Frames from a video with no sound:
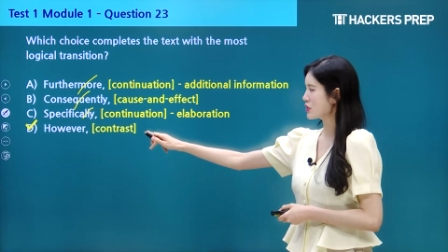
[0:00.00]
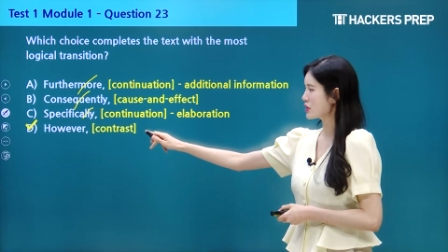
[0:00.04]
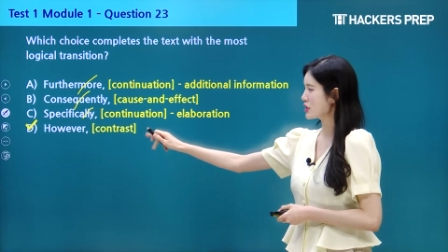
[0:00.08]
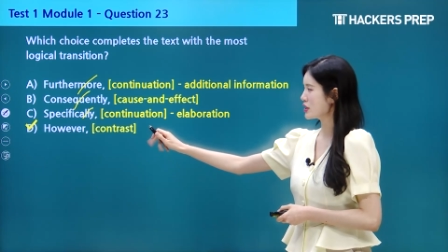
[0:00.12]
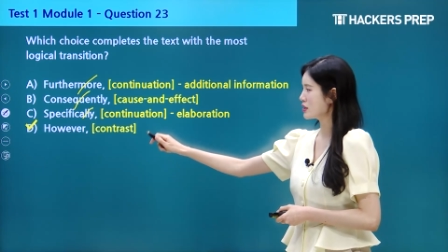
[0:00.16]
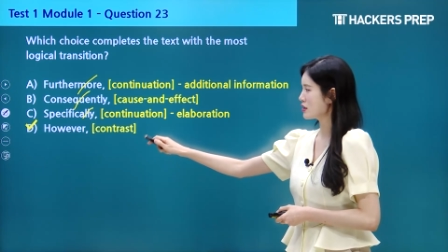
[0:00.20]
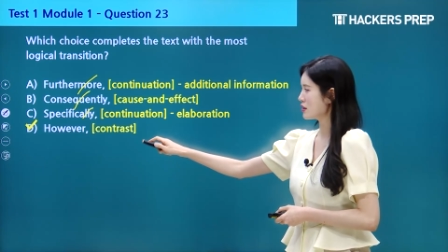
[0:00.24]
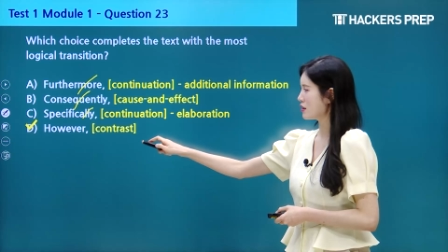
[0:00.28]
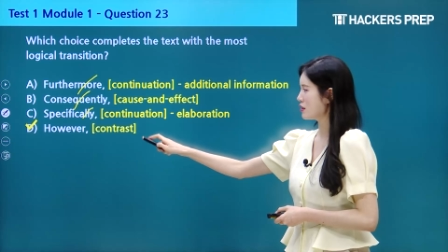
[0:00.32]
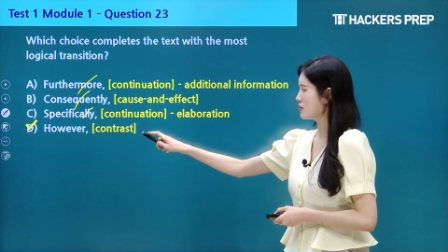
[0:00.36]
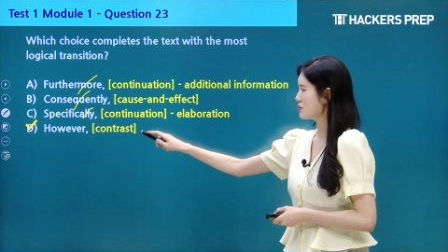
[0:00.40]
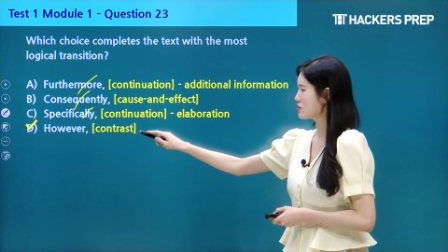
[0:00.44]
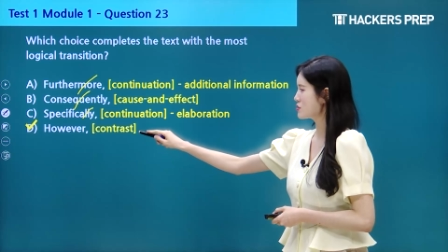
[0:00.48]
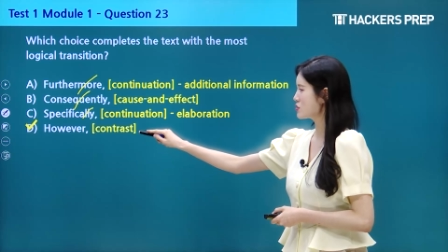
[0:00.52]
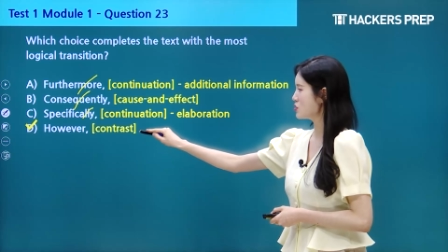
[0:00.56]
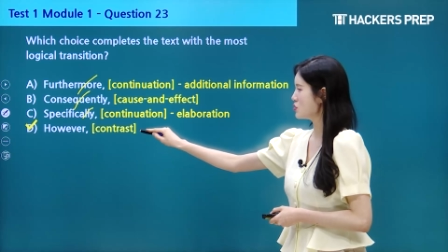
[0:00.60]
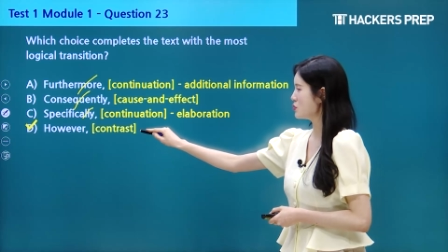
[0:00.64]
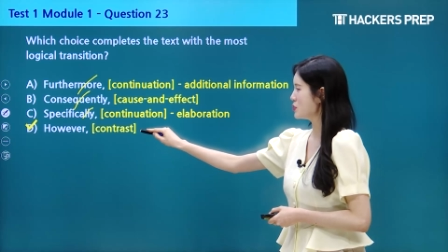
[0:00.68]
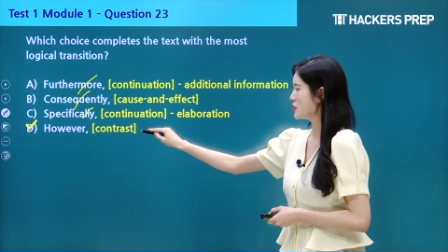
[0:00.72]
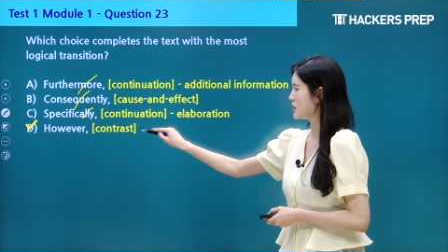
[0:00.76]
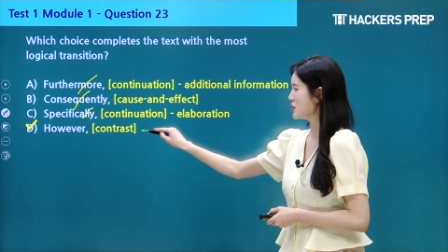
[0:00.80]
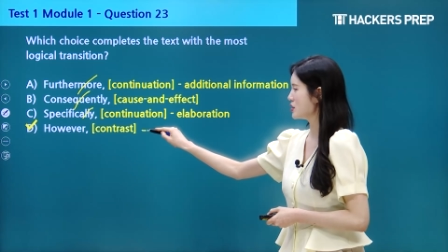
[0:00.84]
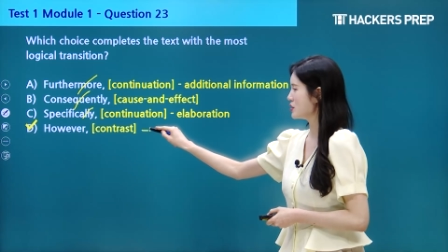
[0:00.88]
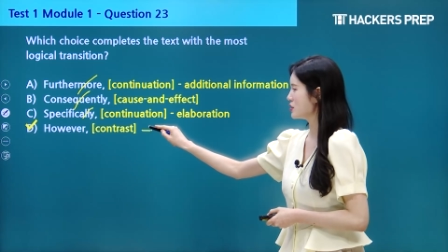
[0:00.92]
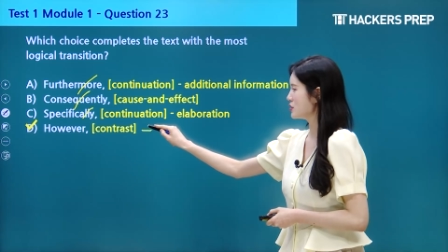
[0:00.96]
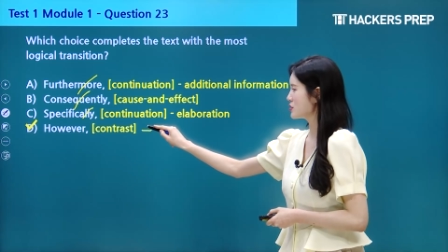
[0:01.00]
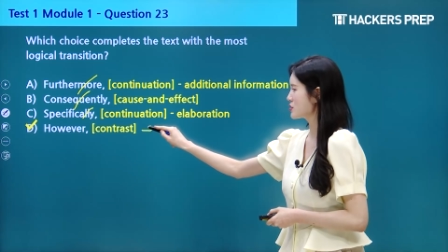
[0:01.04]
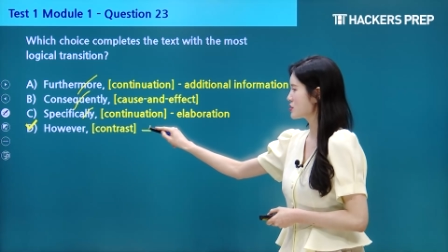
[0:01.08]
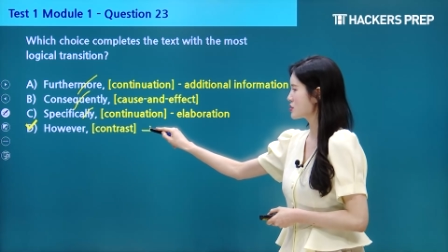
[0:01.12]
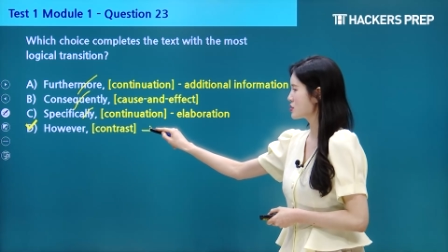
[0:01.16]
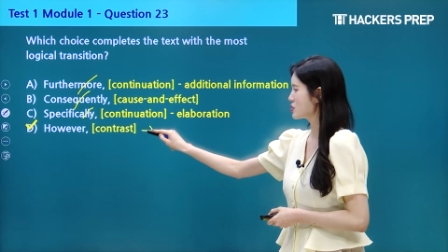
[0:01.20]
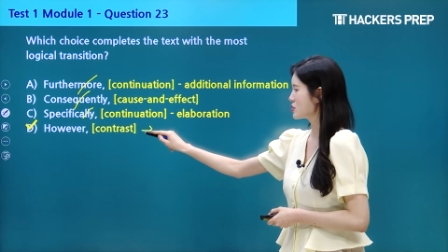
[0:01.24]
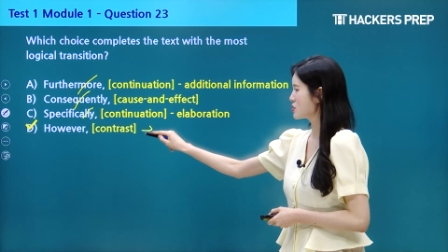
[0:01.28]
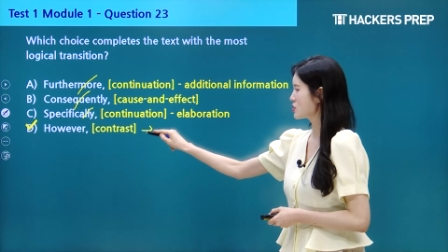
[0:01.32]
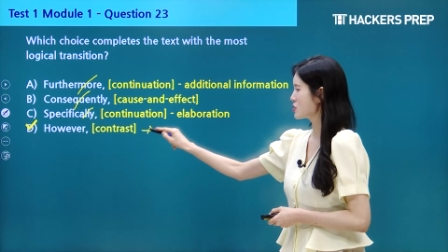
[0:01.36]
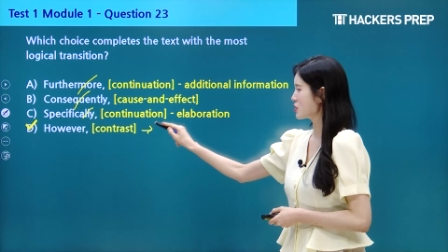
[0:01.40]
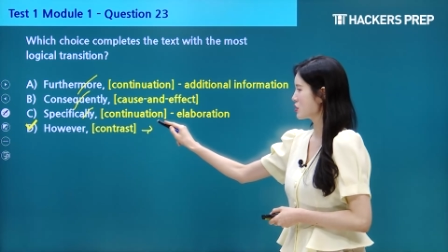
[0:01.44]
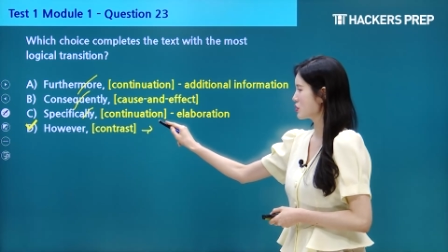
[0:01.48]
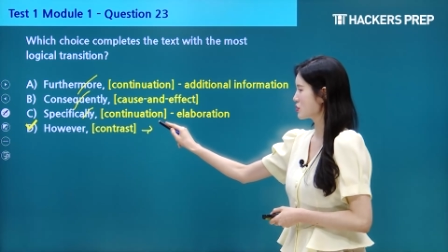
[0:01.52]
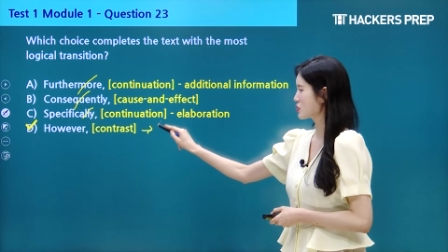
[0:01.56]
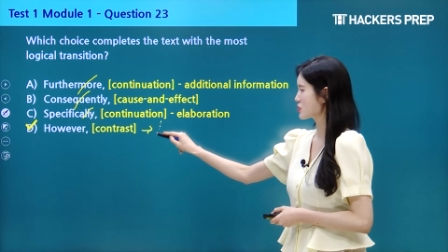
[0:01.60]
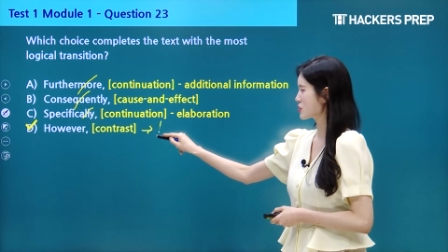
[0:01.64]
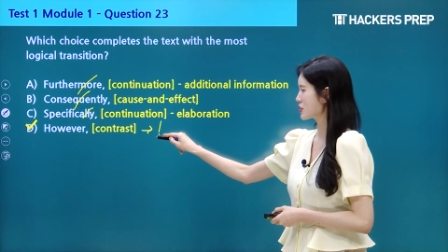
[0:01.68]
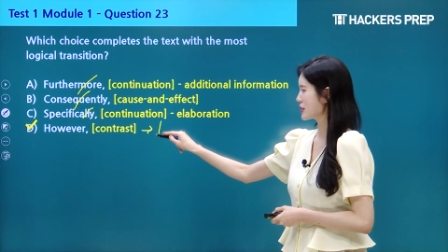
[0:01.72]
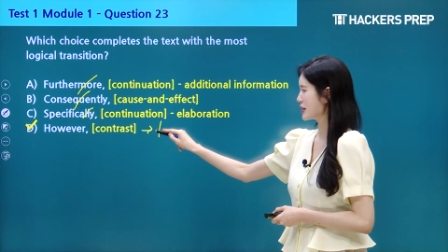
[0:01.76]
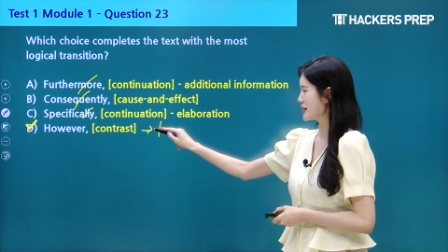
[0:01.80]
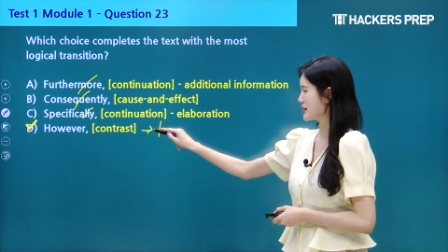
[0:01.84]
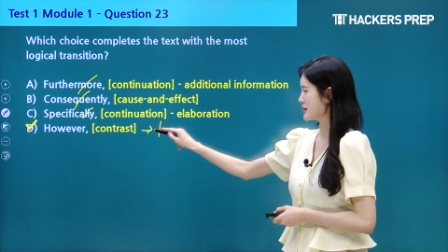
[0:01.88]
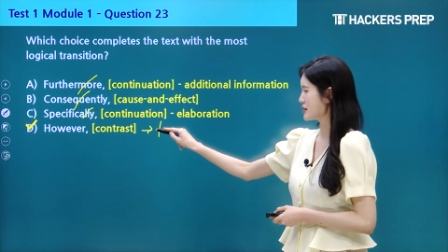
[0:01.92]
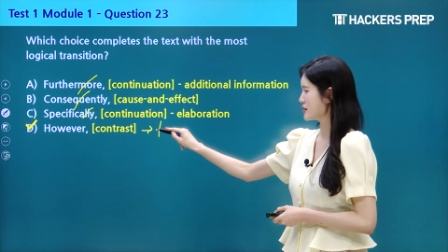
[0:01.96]
can also be used to show
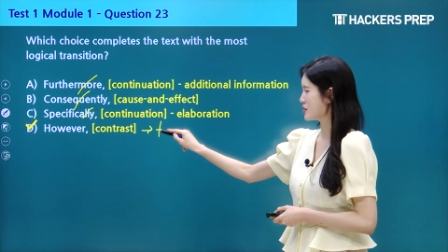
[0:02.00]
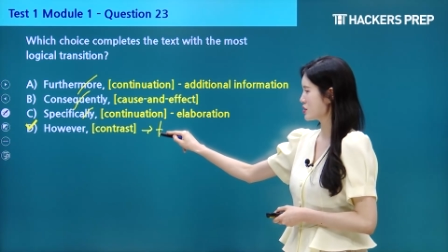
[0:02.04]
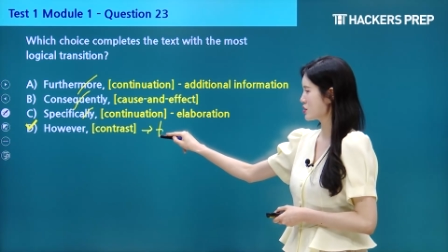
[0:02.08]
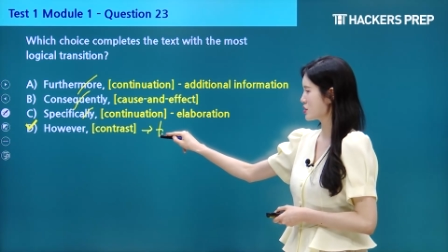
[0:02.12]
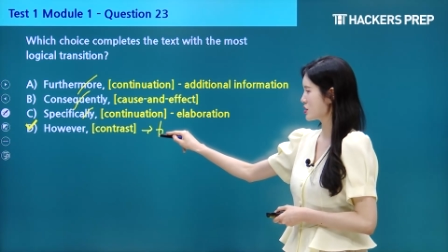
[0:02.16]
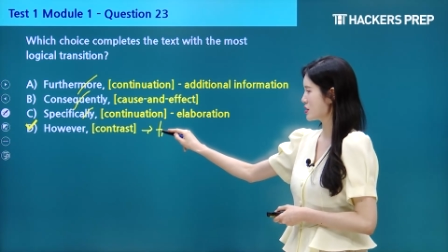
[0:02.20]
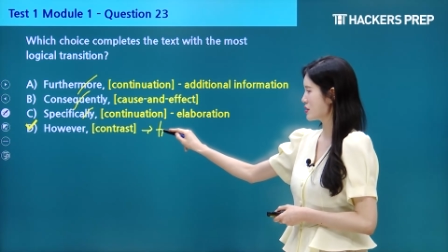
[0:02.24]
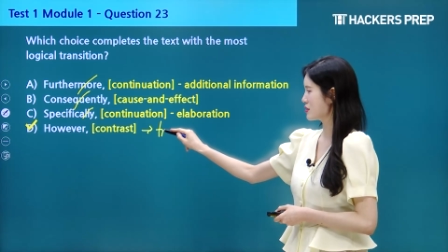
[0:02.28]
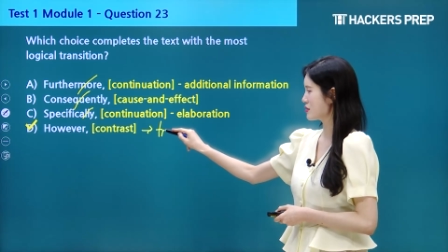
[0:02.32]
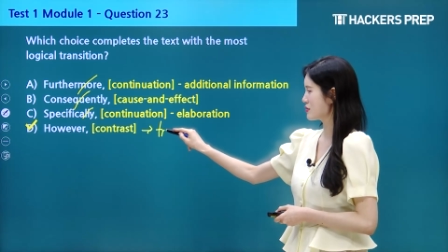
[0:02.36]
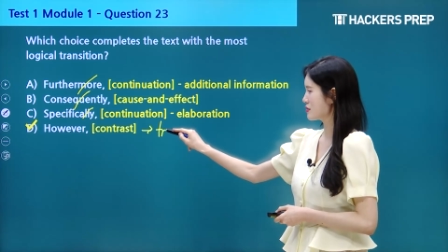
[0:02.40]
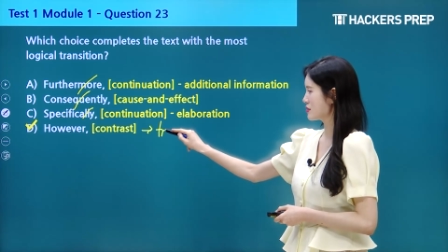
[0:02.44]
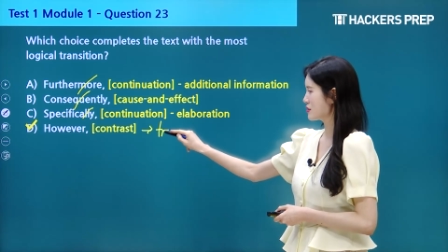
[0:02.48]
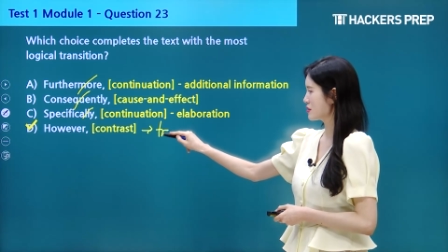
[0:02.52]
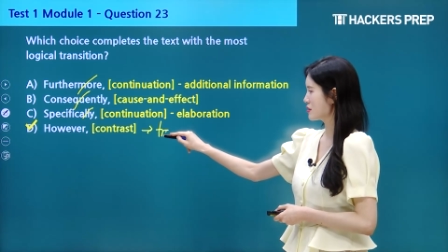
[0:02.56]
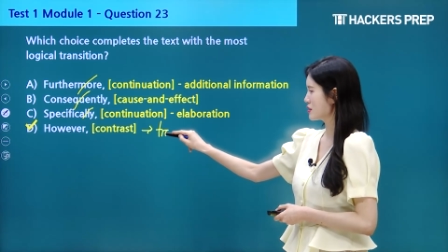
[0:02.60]
transition.